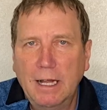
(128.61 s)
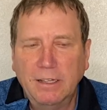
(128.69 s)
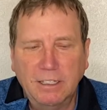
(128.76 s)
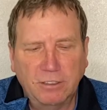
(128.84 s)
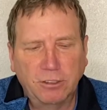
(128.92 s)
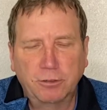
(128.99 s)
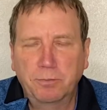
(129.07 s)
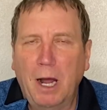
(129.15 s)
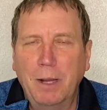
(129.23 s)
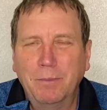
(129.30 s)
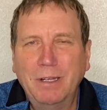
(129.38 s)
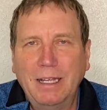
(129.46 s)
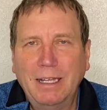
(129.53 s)
This is
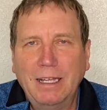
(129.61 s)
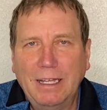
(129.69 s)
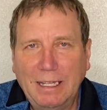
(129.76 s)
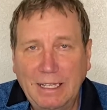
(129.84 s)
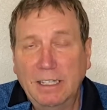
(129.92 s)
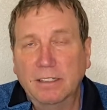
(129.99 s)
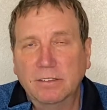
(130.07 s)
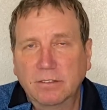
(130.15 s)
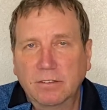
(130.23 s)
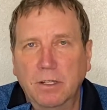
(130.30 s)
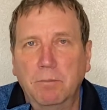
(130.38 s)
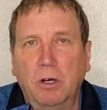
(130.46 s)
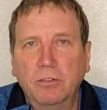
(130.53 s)

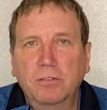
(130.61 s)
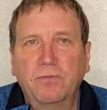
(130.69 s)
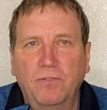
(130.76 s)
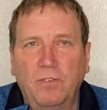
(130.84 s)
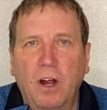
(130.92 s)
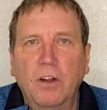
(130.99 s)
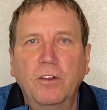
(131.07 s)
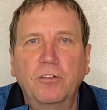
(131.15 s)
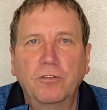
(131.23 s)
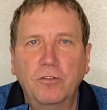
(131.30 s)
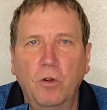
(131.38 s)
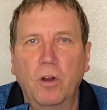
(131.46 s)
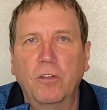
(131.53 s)
the most farthest
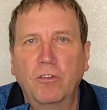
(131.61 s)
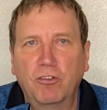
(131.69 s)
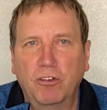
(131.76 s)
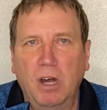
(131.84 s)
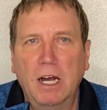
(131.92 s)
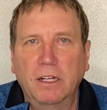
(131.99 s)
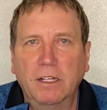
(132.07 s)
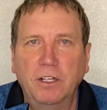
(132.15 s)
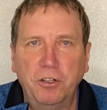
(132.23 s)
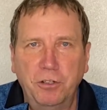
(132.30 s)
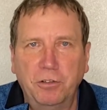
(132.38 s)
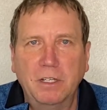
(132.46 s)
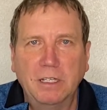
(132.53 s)
north chaga that
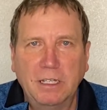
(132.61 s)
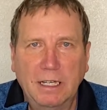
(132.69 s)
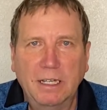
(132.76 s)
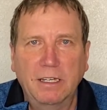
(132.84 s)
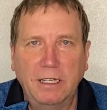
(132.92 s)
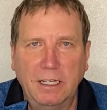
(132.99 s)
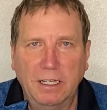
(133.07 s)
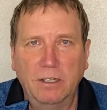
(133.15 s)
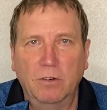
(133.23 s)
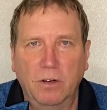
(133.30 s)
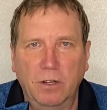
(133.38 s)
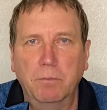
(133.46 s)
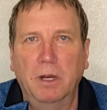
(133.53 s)
you can get in
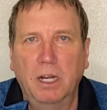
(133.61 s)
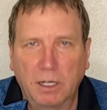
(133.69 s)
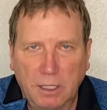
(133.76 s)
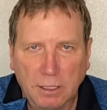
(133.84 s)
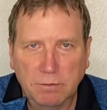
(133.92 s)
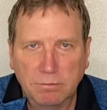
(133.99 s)
North America,